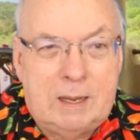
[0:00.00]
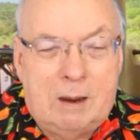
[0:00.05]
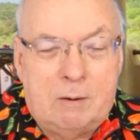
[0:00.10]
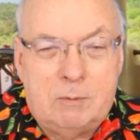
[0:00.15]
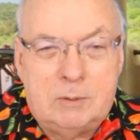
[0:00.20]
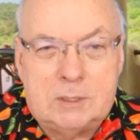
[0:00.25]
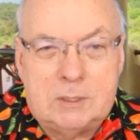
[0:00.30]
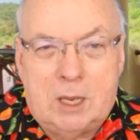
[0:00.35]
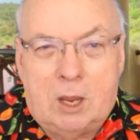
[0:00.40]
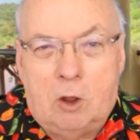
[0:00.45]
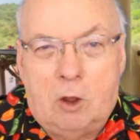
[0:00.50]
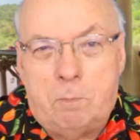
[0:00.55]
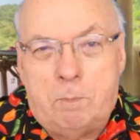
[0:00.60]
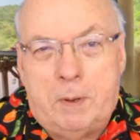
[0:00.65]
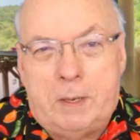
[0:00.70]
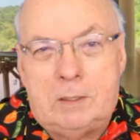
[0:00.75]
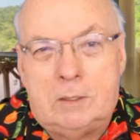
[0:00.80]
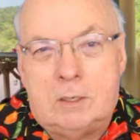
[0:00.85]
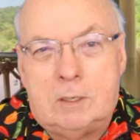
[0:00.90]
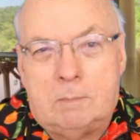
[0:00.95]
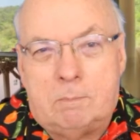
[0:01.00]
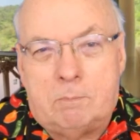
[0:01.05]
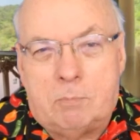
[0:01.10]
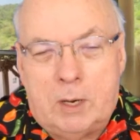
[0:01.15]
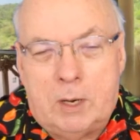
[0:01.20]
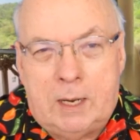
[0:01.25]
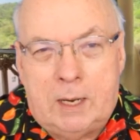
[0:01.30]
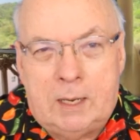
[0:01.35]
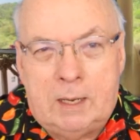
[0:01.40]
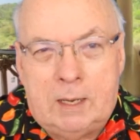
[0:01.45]
I was helping to
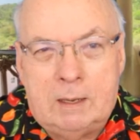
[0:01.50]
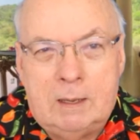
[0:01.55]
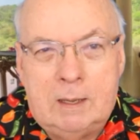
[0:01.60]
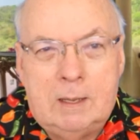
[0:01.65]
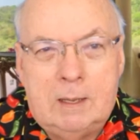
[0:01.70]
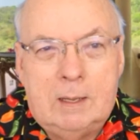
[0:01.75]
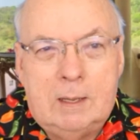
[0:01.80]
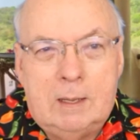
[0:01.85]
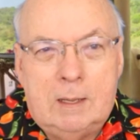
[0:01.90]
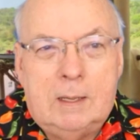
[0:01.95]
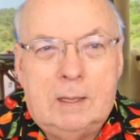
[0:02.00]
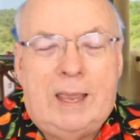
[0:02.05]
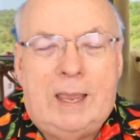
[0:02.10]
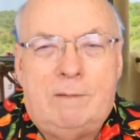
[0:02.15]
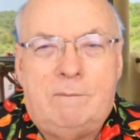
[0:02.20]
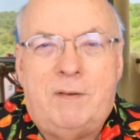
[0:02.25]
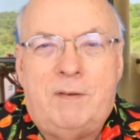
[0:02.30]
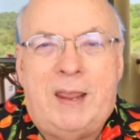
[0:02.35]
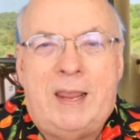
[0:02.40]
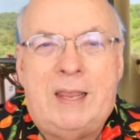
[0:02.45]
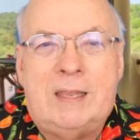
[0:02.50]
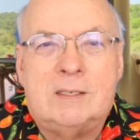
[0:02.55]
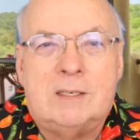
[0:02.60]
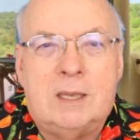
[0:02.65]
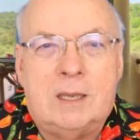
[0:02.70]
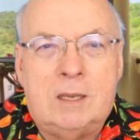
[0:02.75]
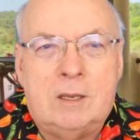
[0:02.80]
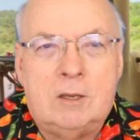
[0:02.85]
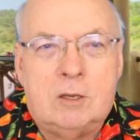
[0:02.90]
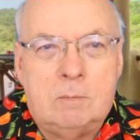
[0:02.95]
bring
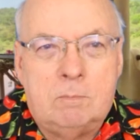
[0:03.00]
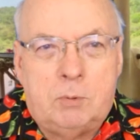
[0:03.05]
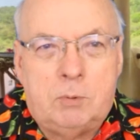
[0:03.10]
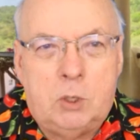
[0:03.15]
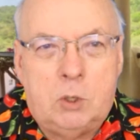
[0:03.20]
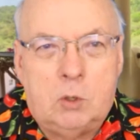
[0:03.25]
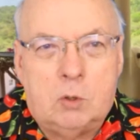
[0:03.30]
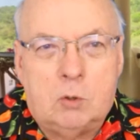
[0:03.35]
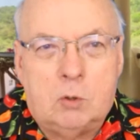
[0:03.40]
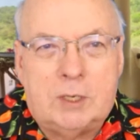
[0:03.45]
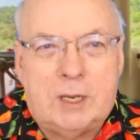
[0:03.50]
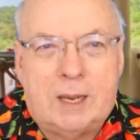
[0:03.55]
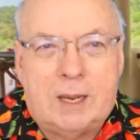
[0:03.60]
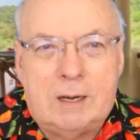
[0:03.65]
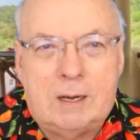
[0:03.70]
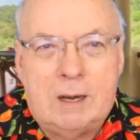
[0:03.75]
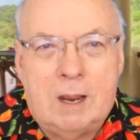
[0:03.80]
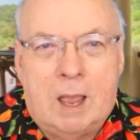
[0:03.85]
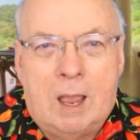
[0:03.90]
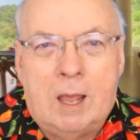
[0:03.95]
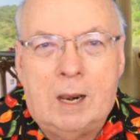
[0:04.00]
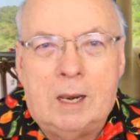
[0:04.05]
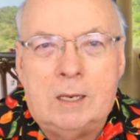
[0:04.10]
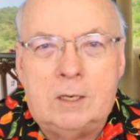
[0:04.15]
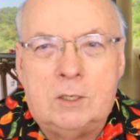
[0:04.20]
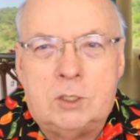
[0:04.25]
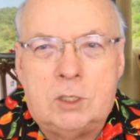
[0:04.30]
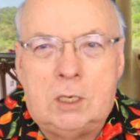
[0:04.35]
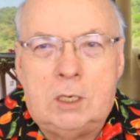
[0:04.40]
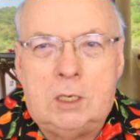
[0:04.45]
advancing computer
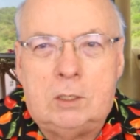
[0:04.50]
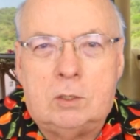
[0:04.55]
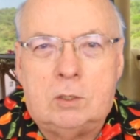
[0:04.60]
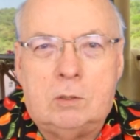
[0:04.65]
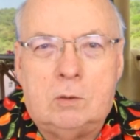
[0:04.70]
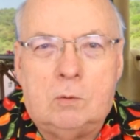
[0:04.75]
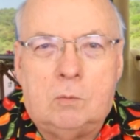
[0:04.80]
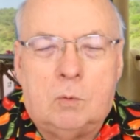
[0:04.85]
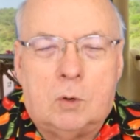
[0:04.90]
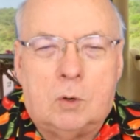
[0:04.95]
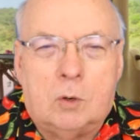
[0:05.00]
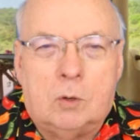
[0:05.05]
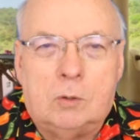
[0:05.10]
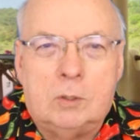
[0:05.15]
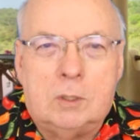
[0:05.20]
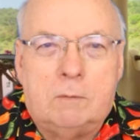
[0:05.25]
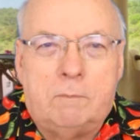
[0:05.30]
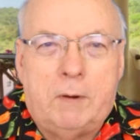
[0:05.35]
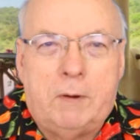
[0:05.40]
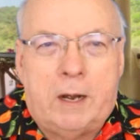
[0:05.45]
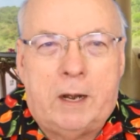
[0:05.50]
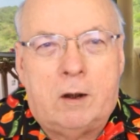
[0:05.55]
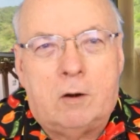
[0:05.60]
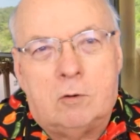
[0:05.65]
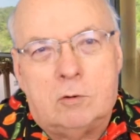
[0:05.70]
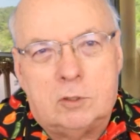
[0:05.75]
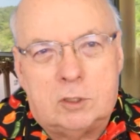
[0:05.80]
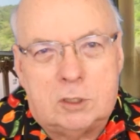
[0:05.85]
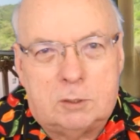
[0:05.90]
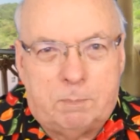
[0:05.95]
technology to the world of
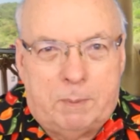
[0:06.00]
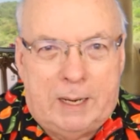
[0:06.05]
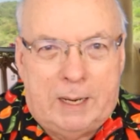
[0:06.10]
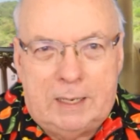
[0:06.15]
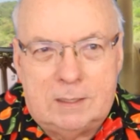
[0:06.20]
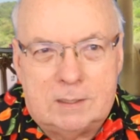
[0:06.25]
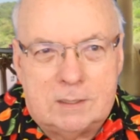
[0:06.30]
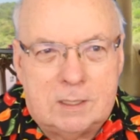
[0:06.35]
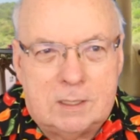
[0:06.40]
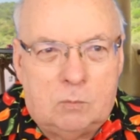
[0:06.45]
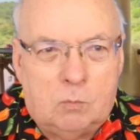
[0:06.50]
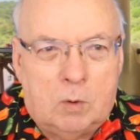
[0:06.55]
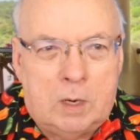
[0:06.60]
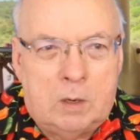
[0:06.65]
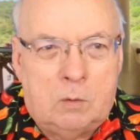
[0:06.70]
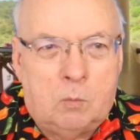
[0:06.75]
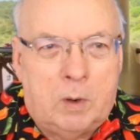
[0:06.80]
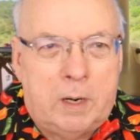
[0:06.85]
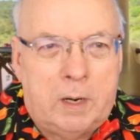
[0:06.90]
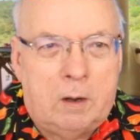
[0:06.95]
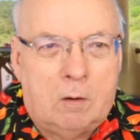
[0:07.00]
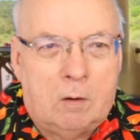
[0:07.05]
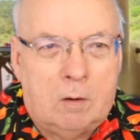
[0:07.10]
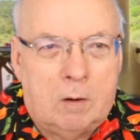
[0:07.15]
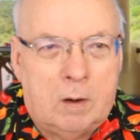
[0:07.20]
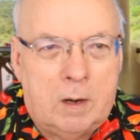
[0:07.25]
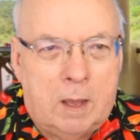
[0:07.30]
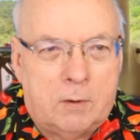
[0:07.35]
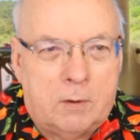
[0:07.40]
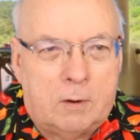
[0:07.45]
aerospace in one way or
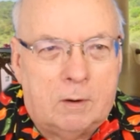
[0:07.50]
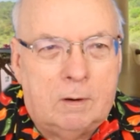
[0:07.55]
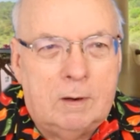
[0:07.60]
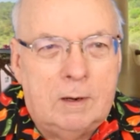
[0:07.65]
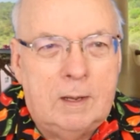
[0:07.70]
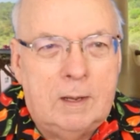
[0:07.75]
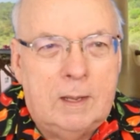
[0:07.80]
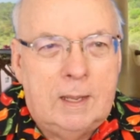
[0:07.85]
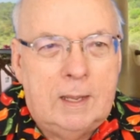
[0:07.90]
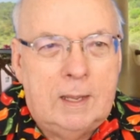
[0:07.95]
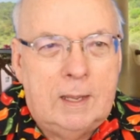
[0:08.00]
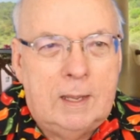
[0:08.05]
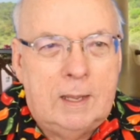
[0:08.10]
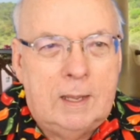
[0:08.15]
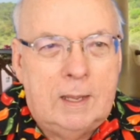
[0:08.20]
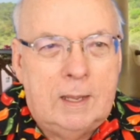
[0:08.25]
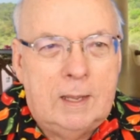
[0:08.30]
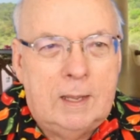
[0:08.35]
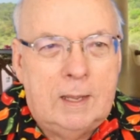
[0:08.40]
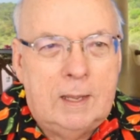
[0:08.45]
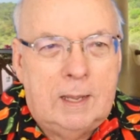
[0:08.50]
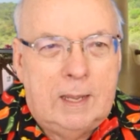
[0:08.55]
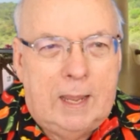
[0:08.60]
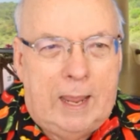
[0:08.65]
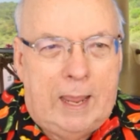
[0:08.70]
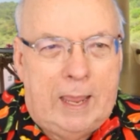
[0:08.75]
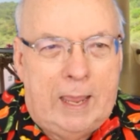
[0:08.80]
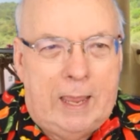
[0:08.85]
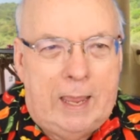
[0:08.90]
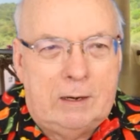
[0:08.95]
another, and
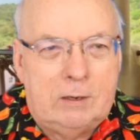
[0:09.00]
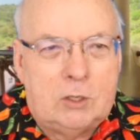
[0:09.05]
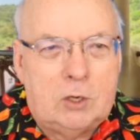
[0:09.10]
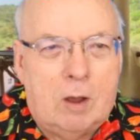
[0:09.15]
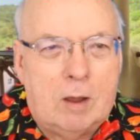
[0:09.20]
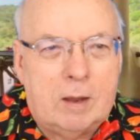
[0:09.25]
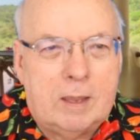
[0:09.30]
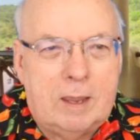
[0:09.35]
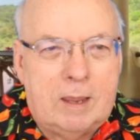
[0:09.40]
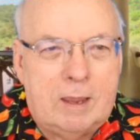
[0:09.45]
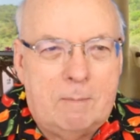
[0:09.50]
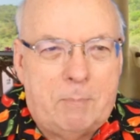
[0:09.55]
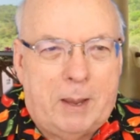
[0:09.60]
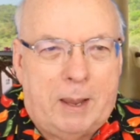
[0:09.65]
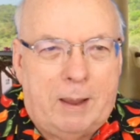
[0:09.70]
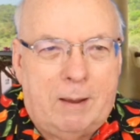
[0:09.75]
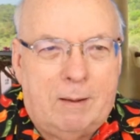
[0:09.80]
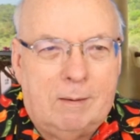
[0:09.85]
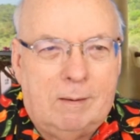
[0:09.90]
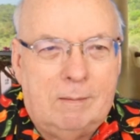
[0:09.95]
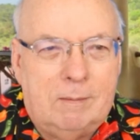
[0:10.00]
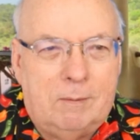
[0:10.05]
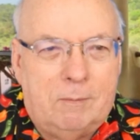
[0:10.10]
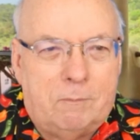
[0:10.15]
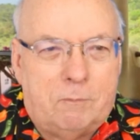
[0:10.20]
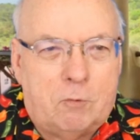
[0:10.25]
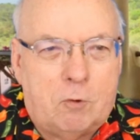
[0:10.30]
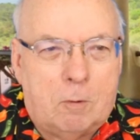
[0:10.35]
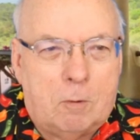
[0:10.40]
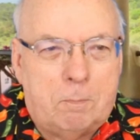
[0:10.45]
talking about it
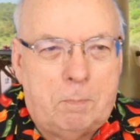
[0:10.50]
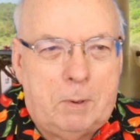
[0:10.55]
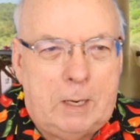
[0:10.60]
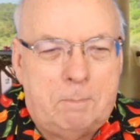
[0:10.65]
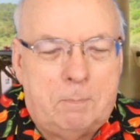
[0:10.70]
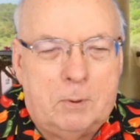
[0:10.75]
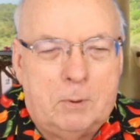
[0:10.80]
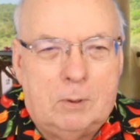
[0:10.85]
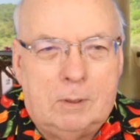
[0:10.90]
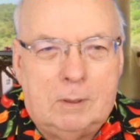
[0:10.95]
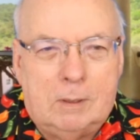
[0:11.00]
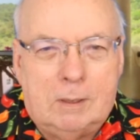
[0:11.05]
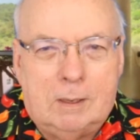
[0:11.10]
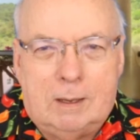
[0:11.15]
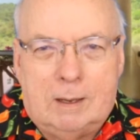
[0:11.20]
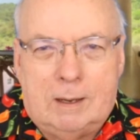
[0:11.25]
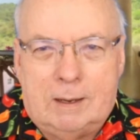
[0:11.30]
for people.